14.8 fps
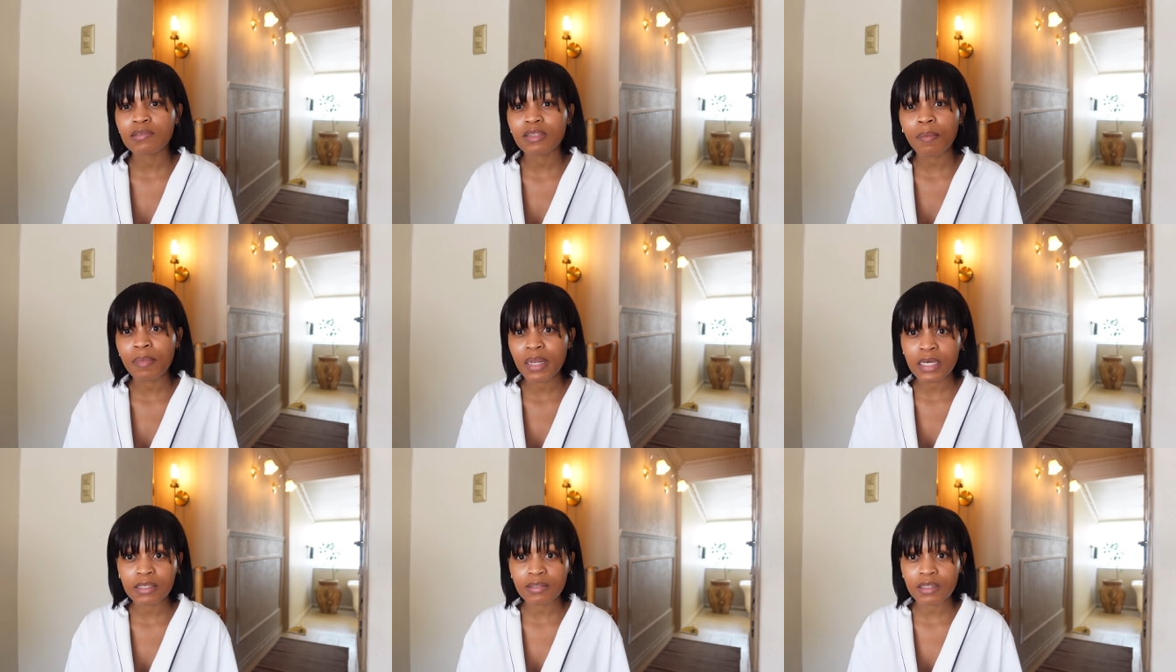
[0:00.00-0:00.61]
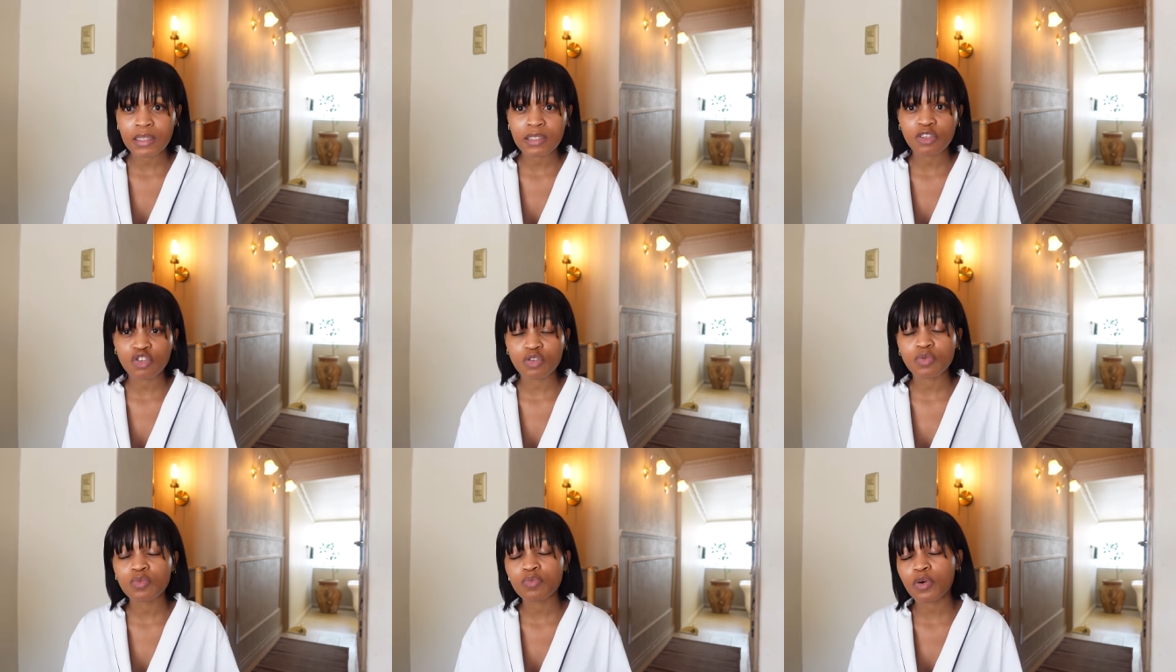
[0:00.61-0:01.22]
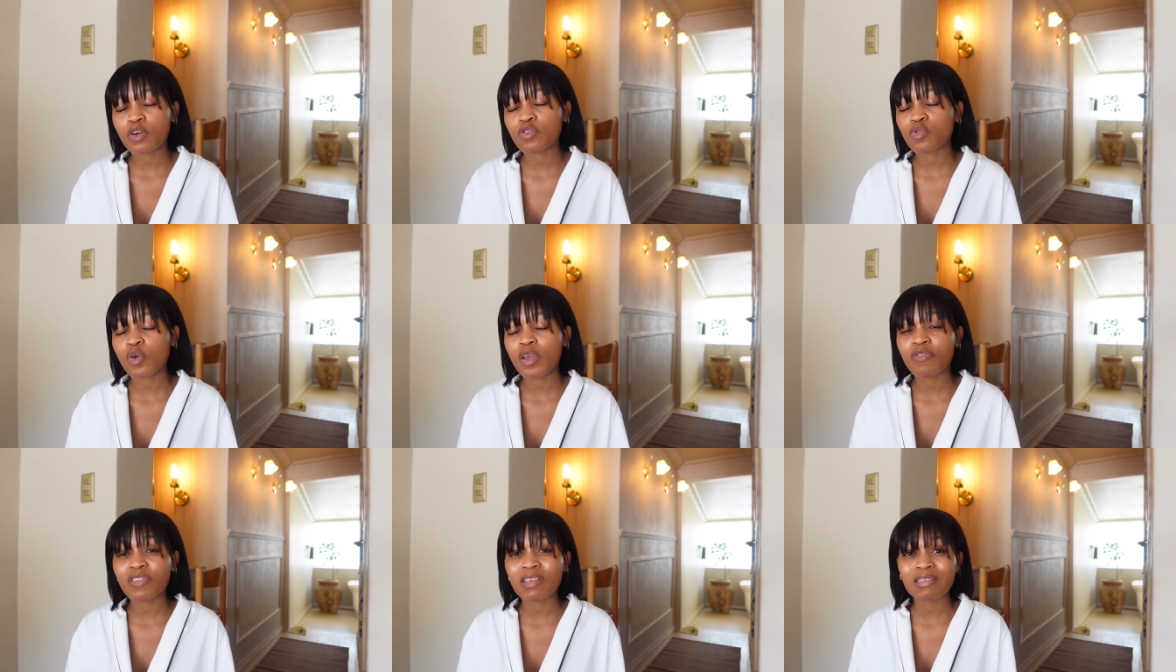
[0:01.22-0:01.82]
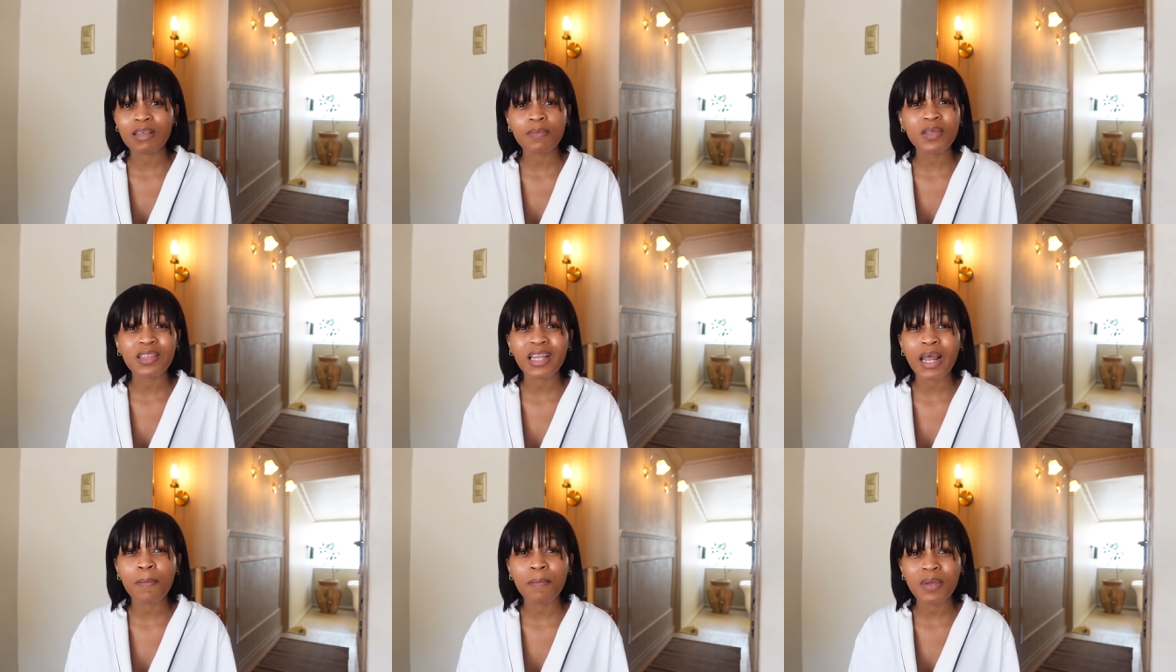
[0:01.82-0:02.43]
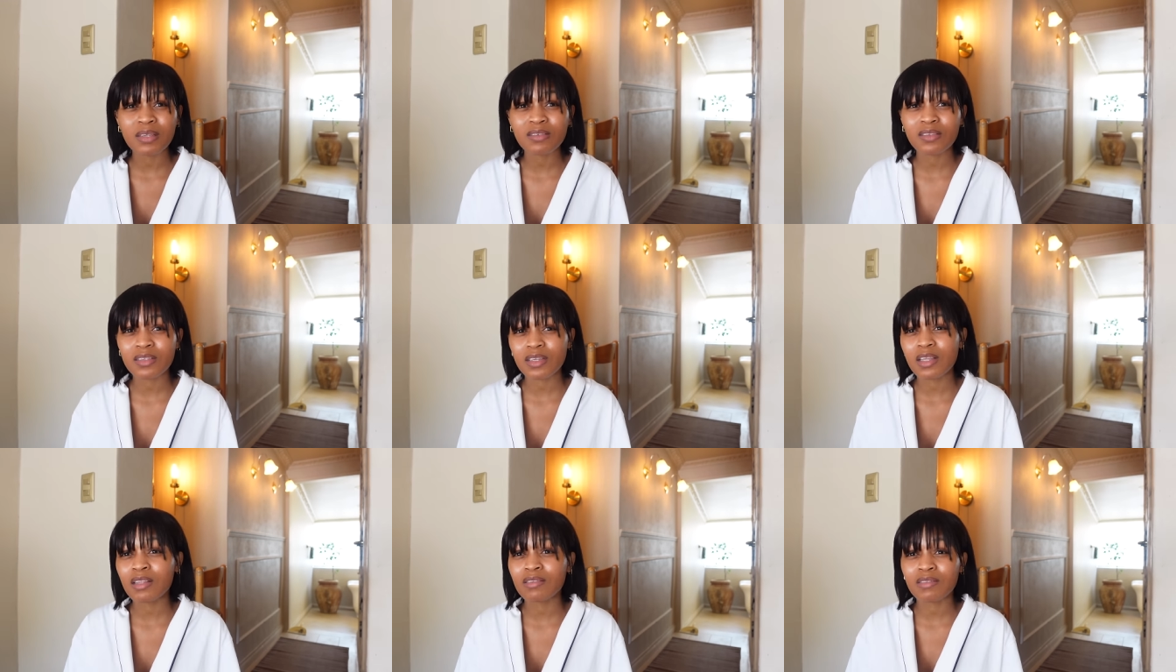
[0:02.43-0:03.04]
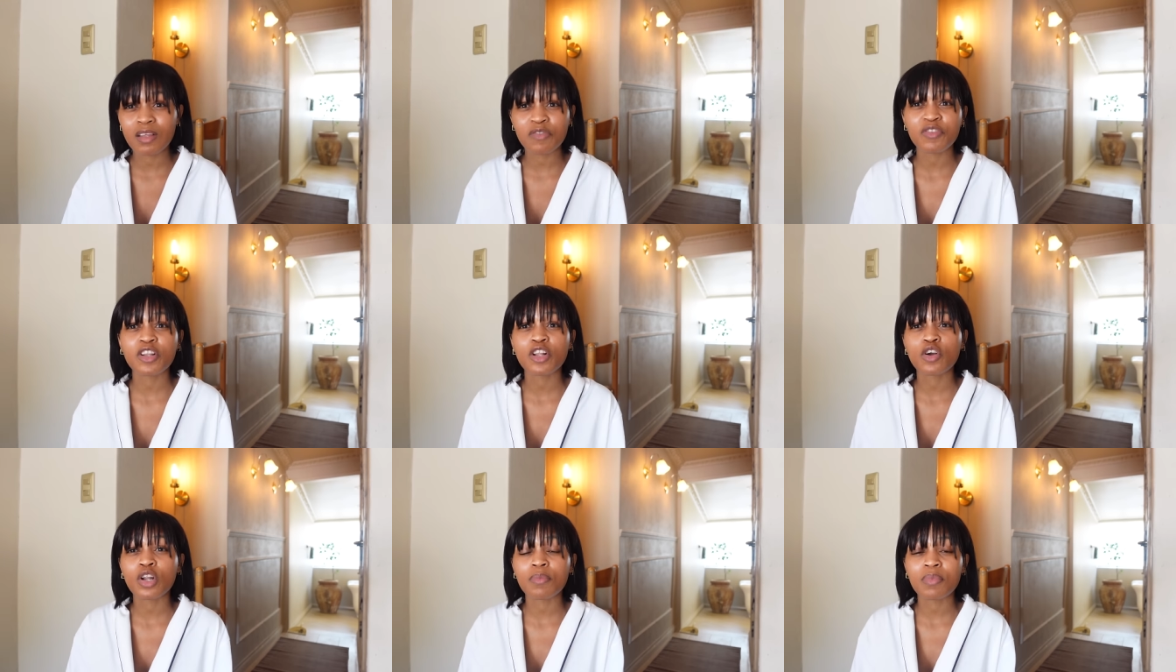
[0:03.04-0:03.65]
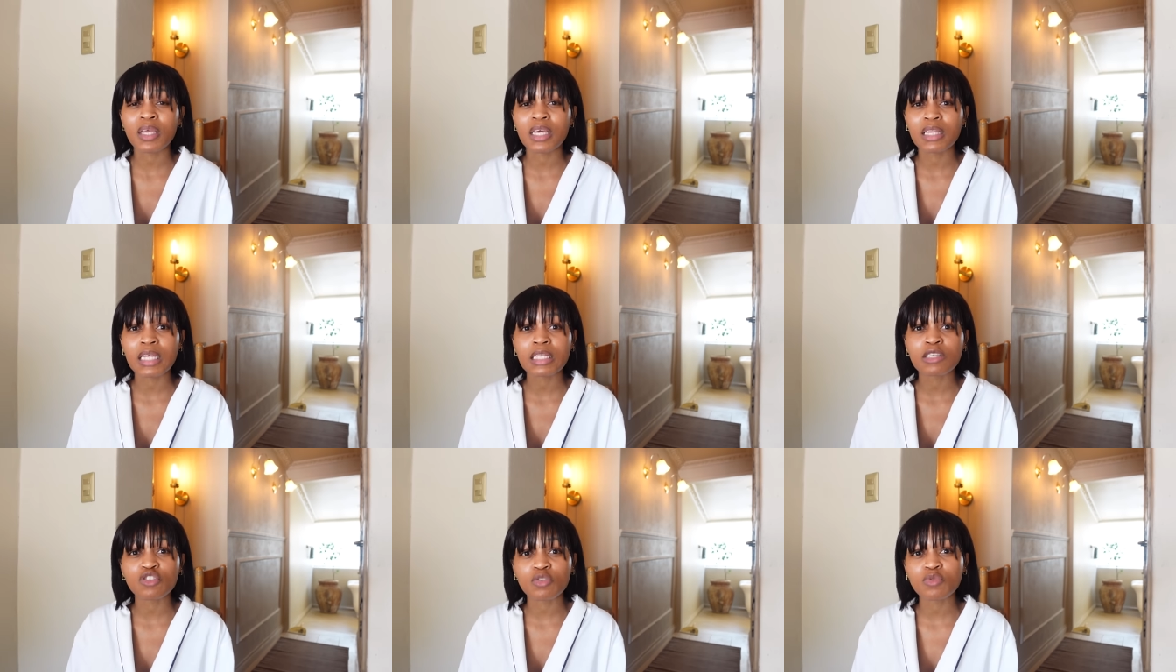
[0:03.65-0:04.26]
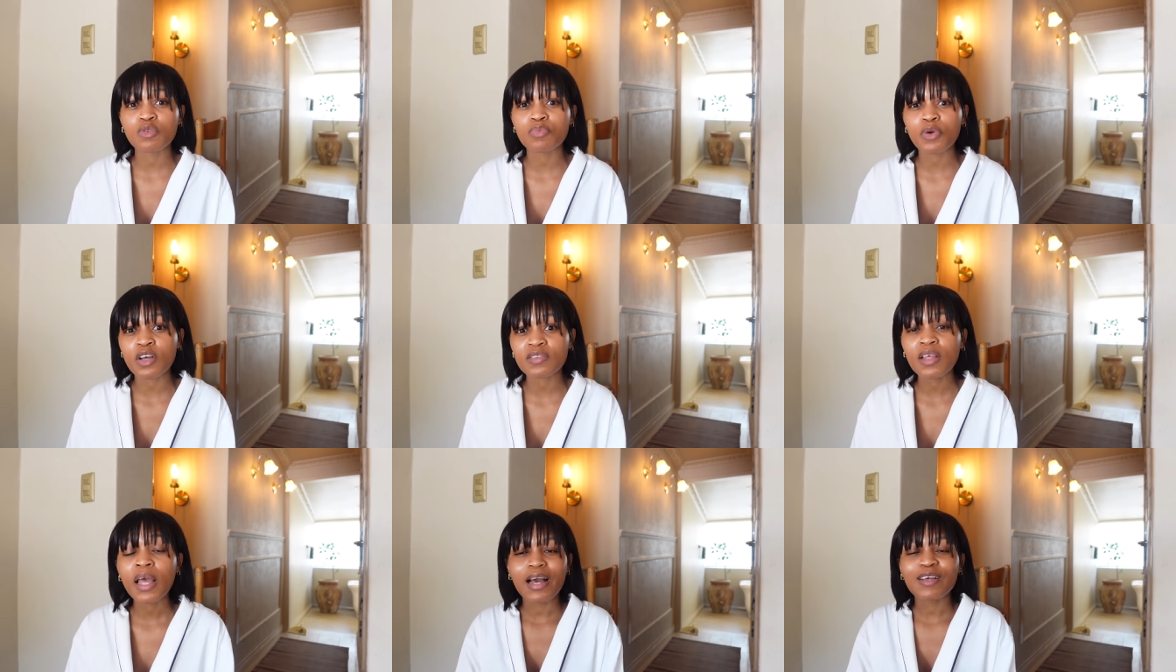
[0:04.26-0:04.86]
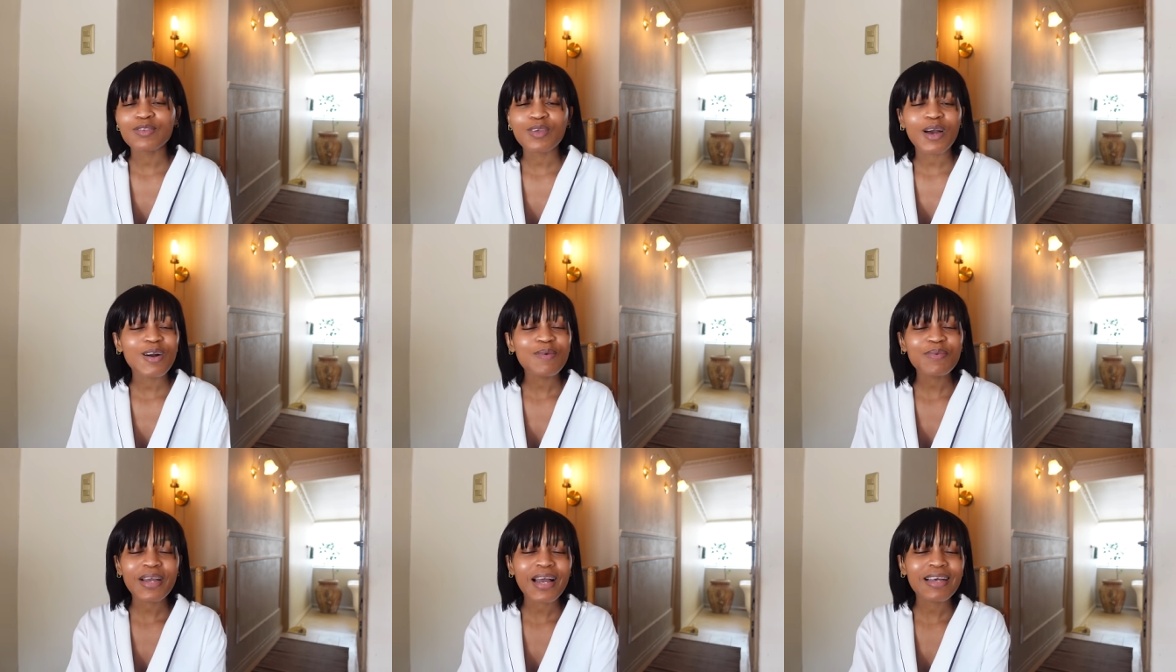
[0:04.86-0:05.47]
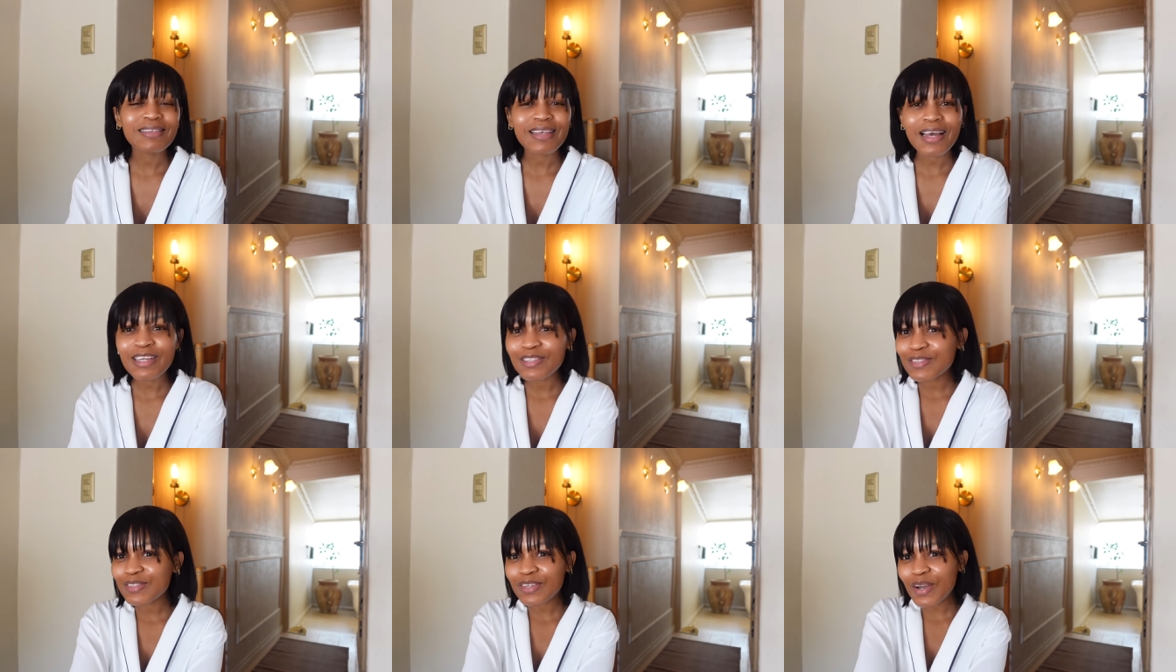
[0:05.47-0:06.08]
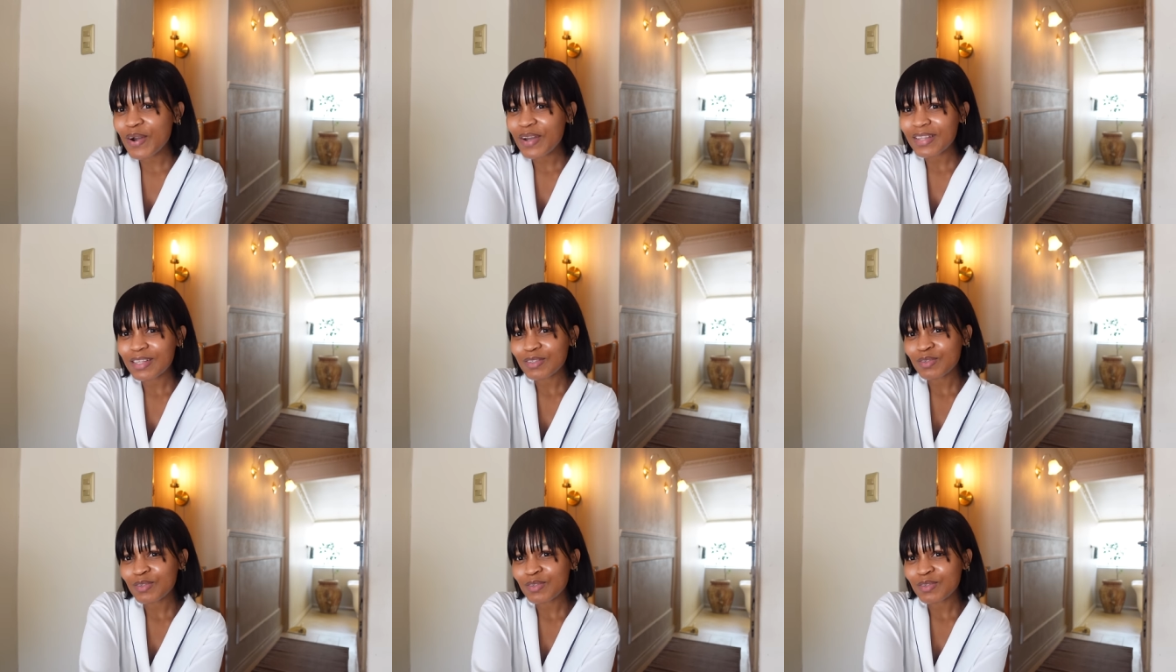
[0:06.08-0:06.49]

some links in the description box so if there's something that I missed it's definitely gonna be in the description box yeah so I hope you guys enjoy the